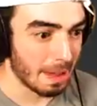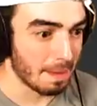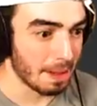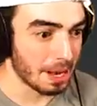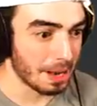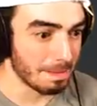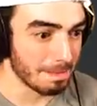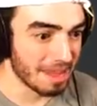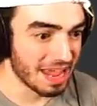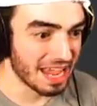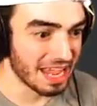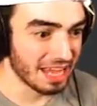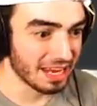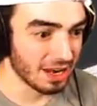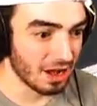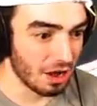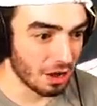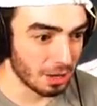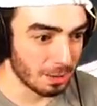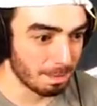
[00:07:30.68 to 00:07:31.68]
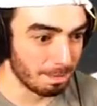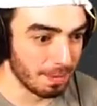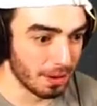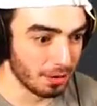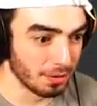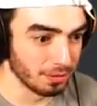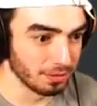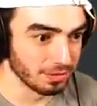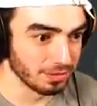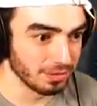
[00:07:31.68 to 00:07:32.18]
How about a man on a
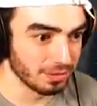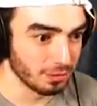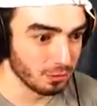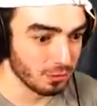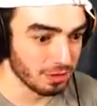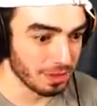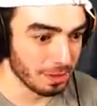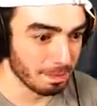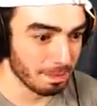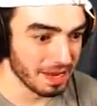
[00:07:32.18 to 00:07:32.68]
boat with a